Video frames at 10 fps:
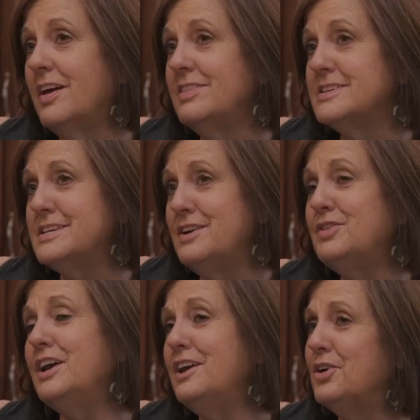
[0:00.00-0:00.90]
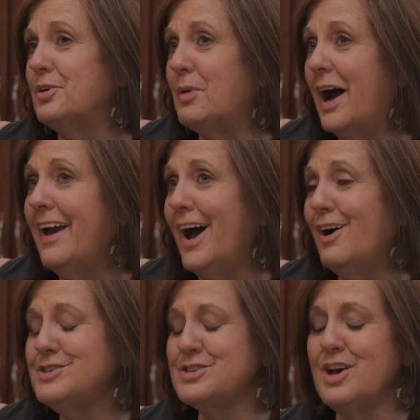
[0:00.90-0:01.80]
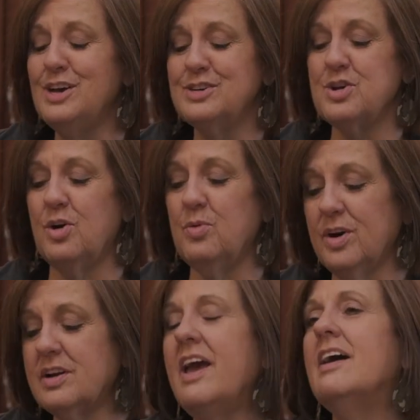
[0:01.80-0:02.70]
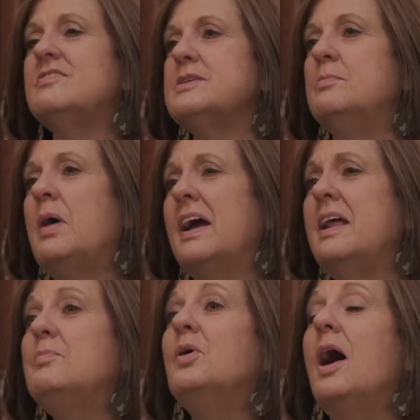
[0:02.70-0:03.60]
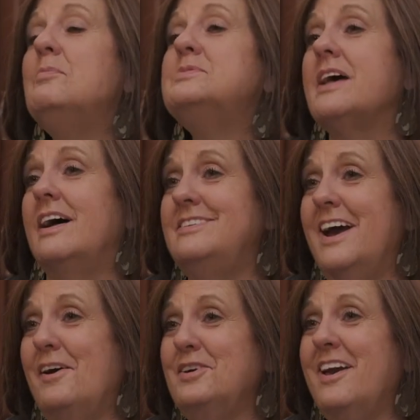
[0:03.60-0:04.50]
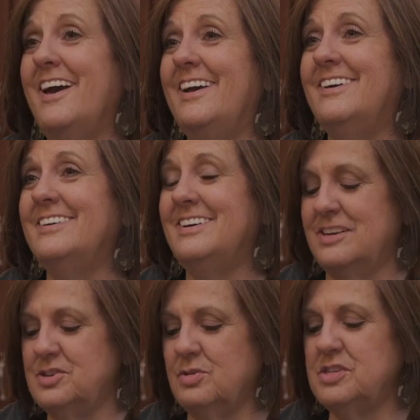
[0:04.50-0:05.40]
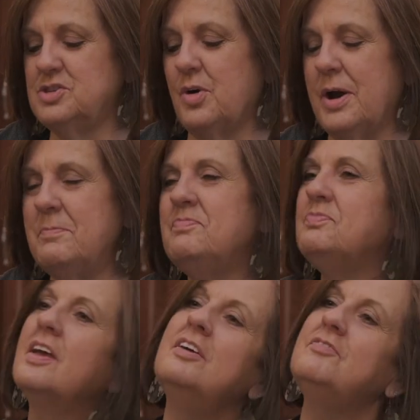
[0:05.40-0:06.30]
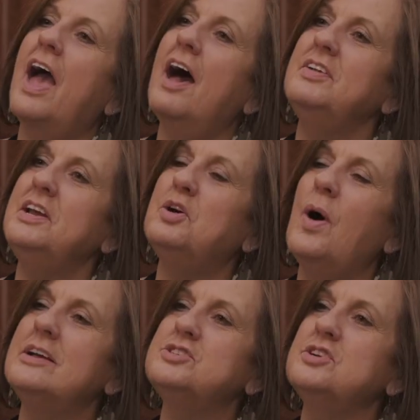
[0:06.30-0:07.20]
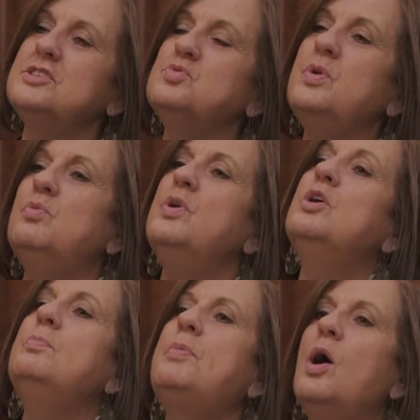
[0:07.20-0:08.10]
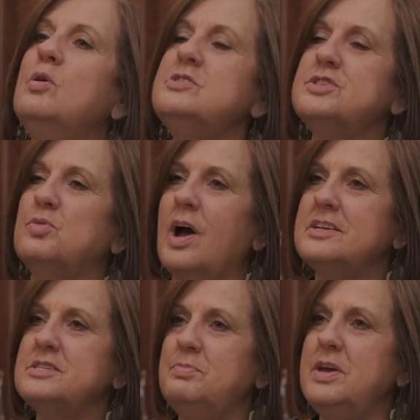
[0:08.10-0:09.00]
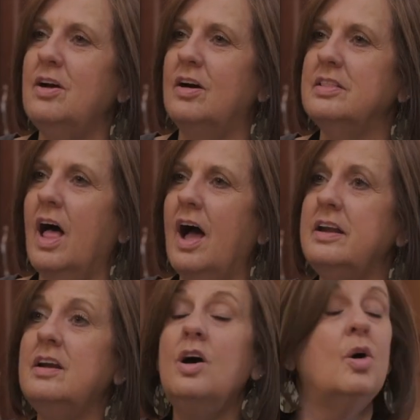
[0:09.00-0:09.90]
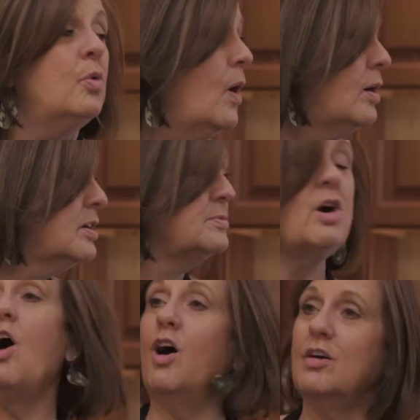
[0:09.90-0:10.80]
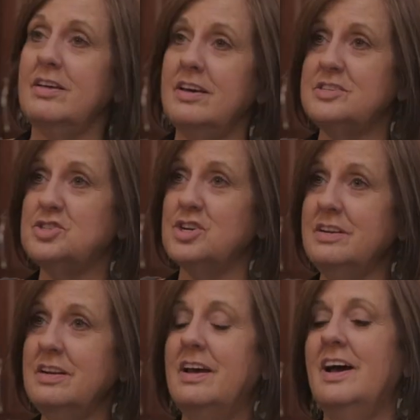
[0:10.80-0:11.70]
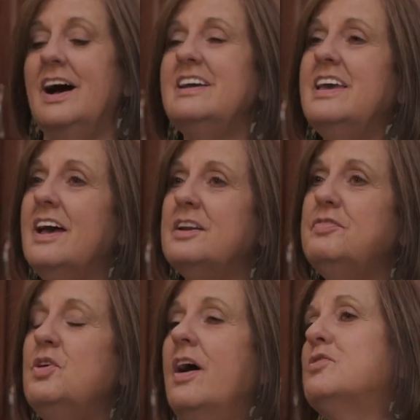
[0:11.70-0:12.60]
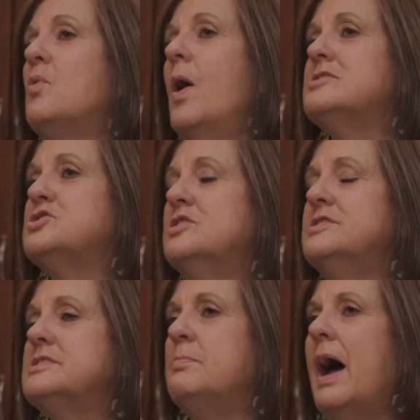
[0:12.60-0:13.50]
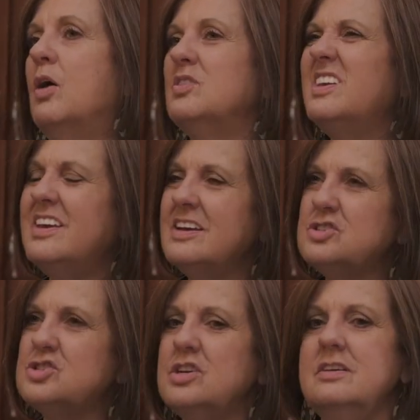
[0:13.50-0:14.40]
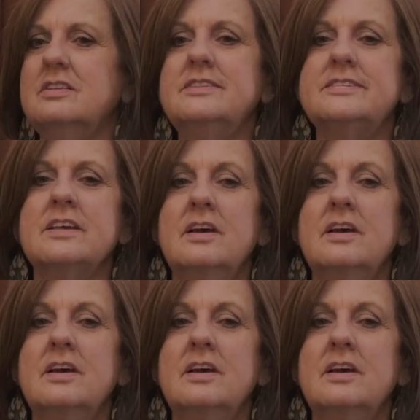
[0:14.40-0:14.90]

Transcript: this evening here at my house. So we're going to have some pineapple upside down cake to enjoy. If you have any questions, we will post the recipe online. Welcome to our kitchen. Again, if you have questions about kitchens,